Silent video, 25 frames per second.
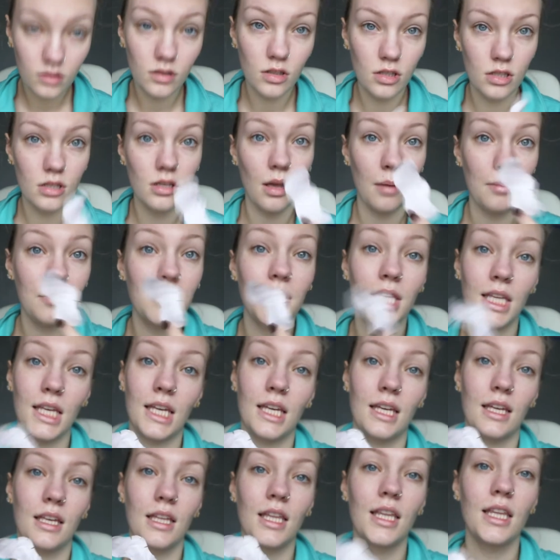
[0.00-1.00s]

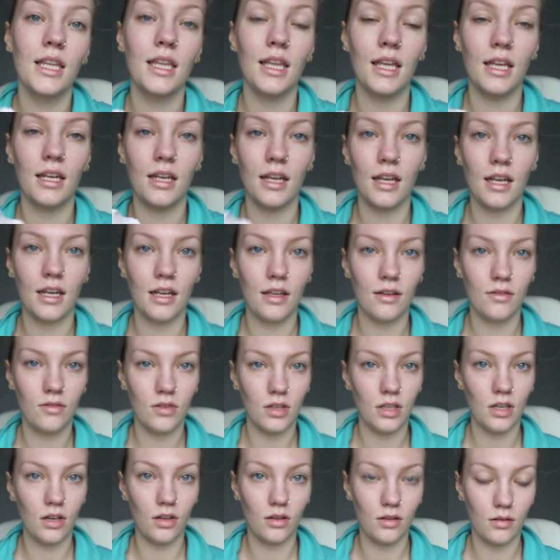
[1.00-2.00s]
something than any of
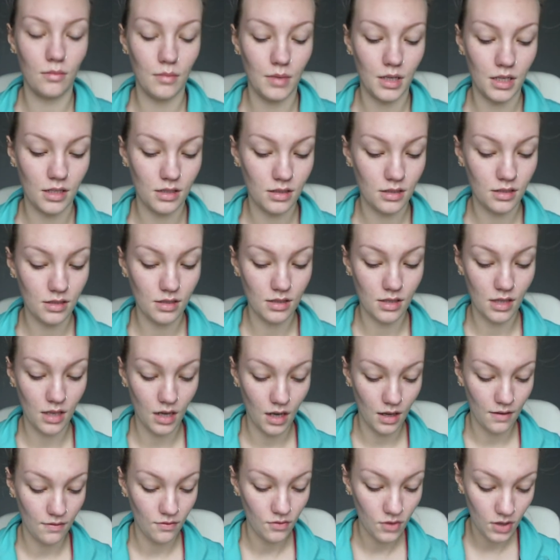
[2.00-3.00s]
the other masks that
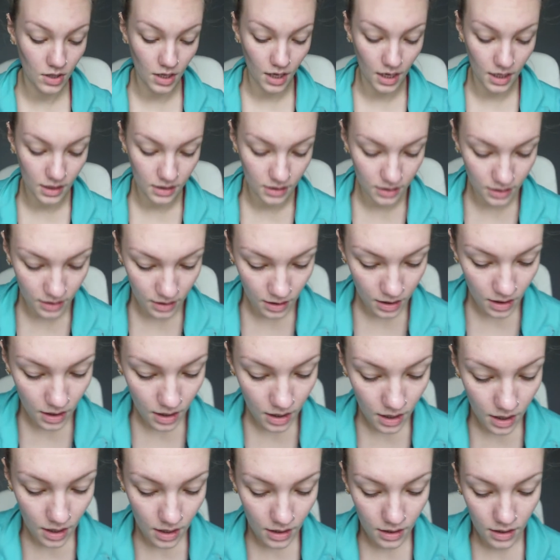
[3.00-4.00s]
I've gotten.
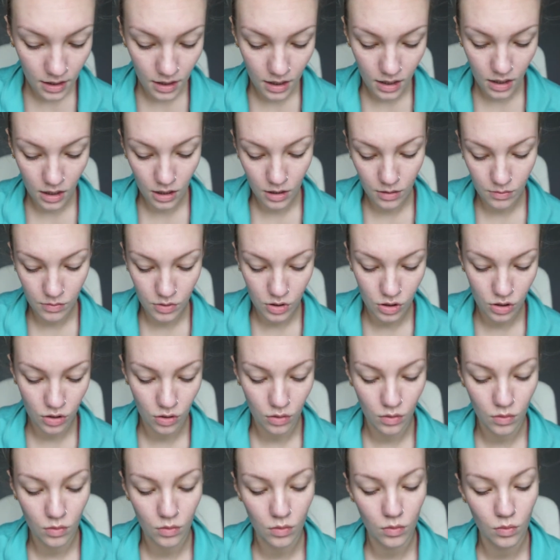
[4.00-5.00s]
Um,
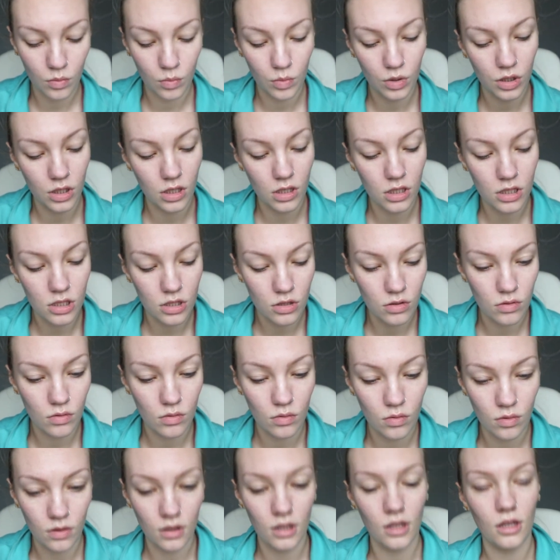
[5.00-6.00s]
so we're going to
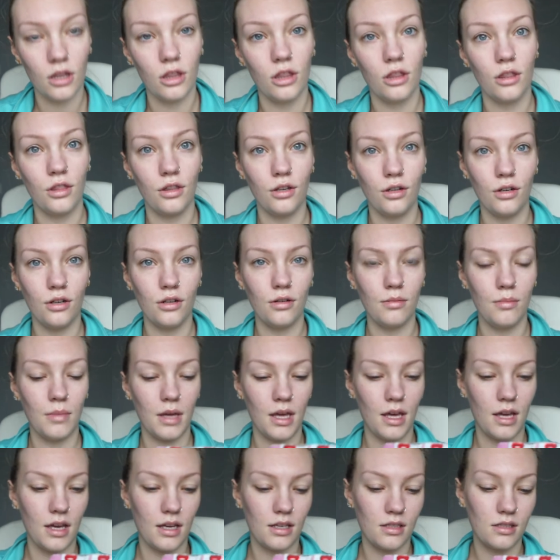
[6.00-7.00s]
do the third
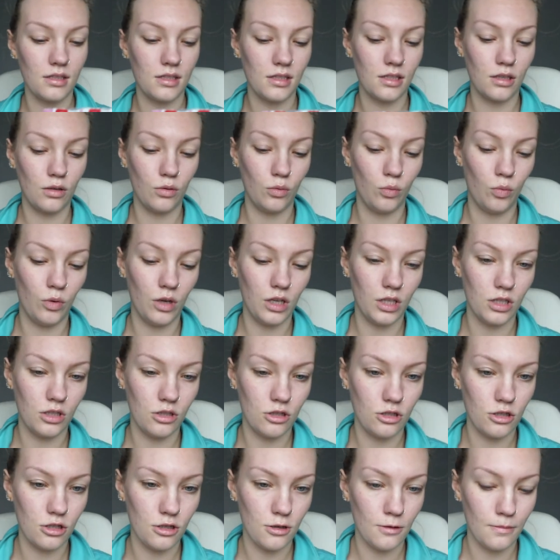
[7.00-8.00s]
mask,
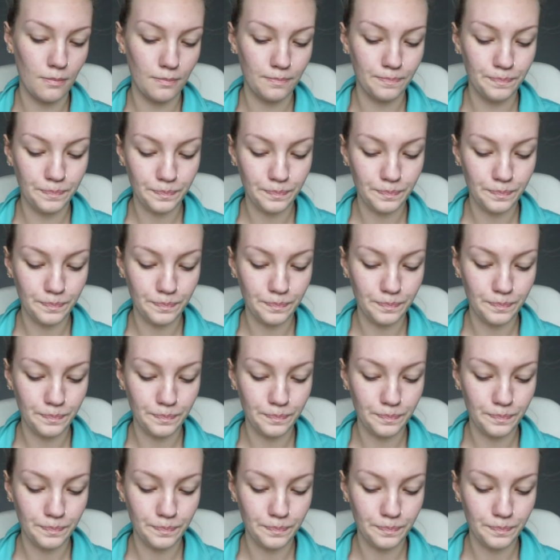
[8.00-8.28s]
which